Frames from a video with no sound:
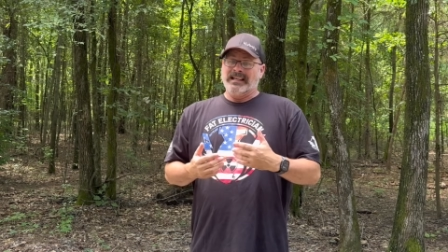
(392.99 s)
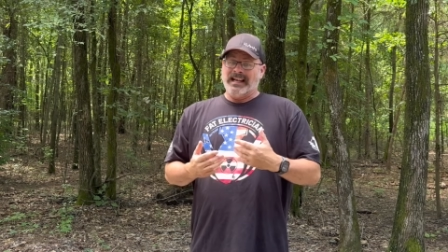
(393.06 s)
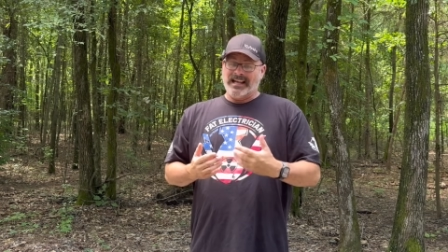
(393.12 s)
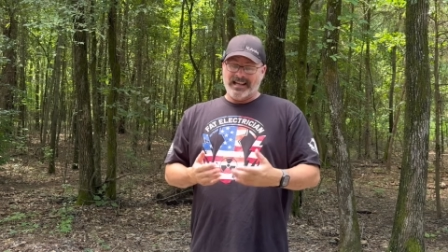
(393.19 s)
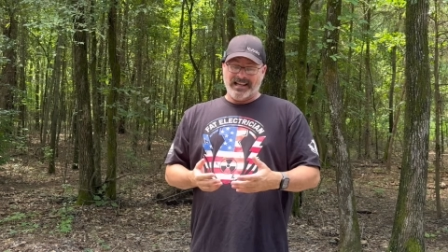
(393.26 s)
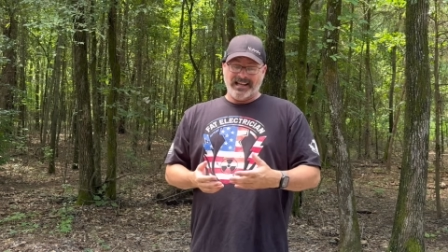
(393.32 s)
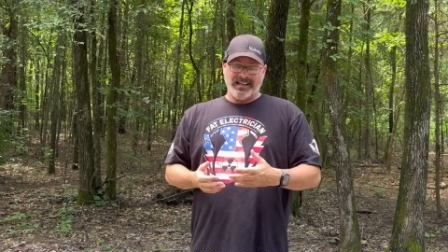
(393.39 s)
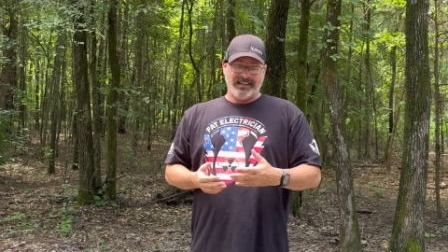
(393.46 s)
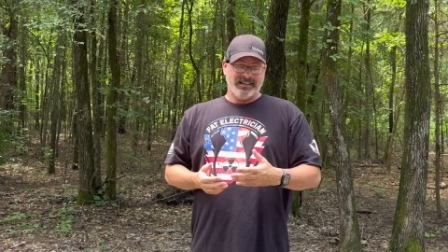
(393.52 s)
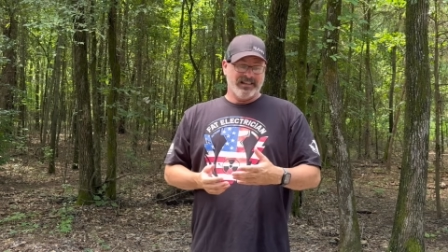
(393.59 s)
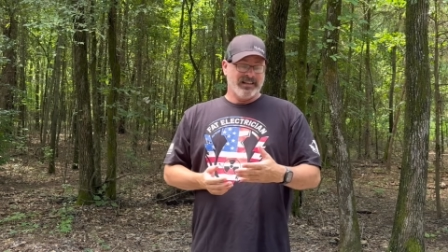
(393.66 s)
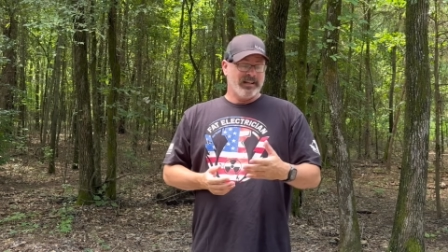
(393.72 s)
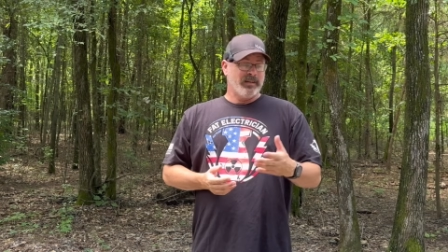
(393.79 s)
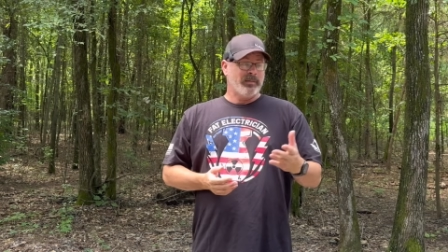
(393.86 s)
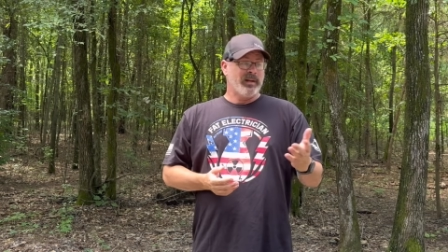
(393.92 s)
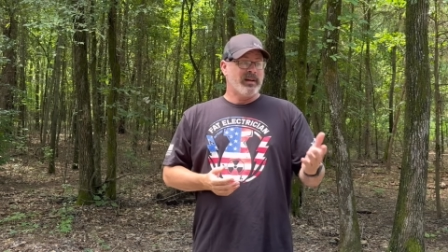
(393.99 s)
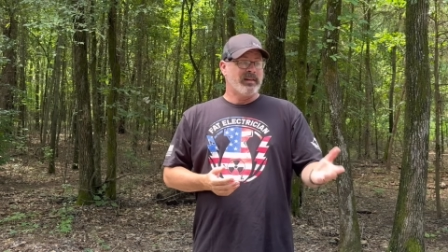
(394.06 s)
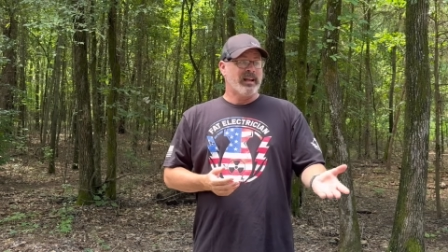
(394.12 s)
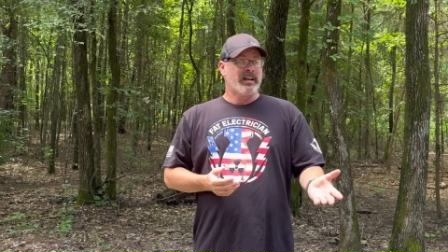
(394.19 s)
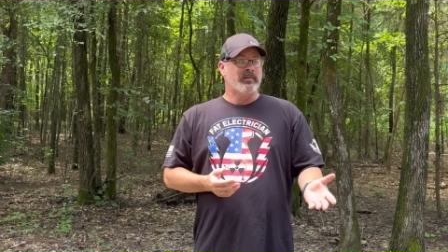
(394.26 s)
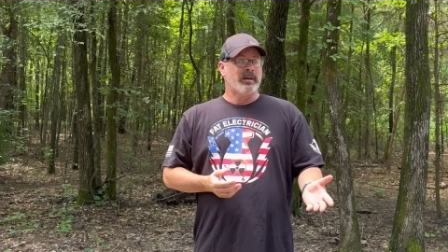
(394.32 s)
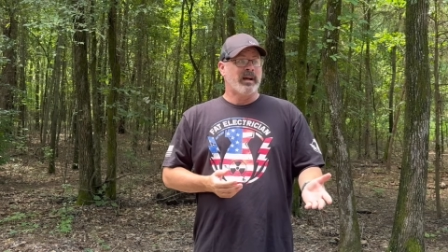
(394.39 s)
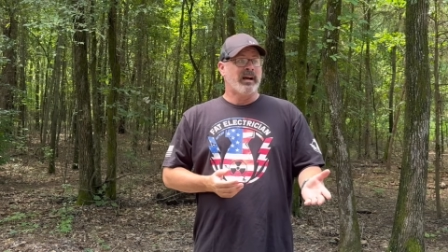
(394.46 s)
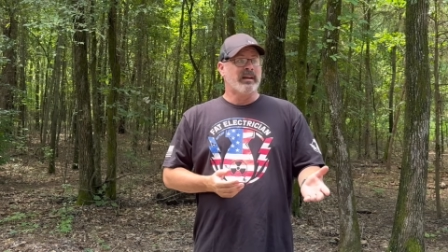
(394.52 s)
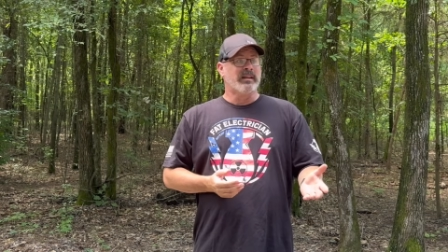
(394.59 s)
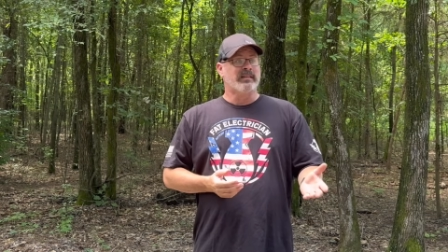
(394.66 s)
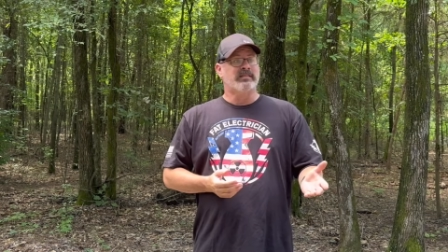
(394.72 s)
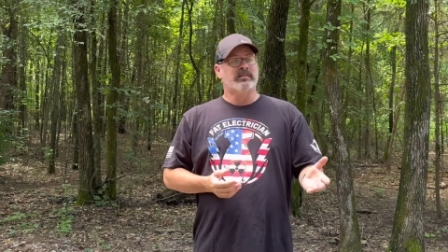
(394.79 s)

and you need to be on antibiotics.